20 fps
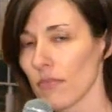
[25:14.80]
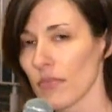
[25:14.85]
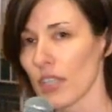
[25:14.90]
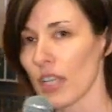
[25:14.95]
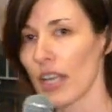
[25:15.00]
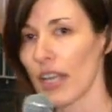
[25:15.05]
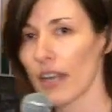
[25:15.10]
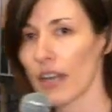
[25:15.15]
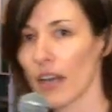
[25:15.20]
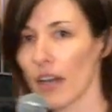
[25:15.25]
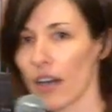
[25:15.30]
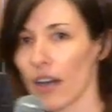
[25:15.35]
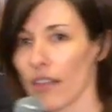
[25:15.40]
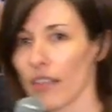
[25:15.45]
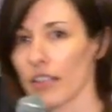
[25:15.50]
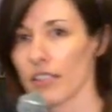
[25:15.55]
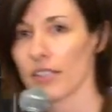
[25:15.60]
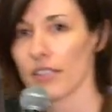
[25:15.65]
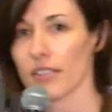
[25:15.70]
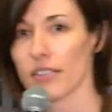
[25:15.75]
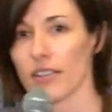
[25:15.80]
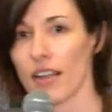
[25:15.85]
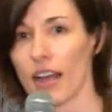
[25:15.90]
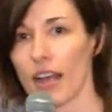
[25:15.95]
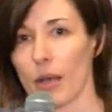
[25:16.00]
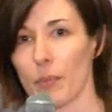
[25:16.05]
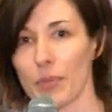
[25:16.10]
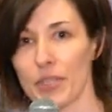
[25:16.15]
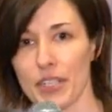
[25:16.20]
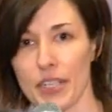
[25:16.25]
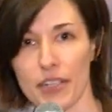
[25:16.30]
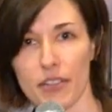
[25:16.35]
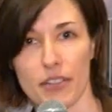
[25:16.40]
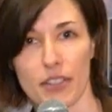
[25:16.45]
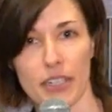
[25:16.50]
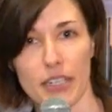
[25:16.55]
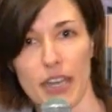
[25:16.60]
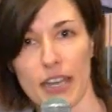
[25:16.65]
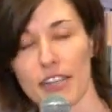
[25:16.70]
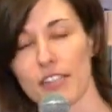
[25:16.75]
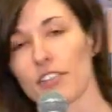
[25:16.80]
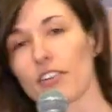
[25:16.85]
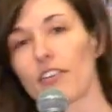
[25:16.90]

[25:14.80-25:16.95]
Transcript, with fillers: And uh, this is not a particularly nice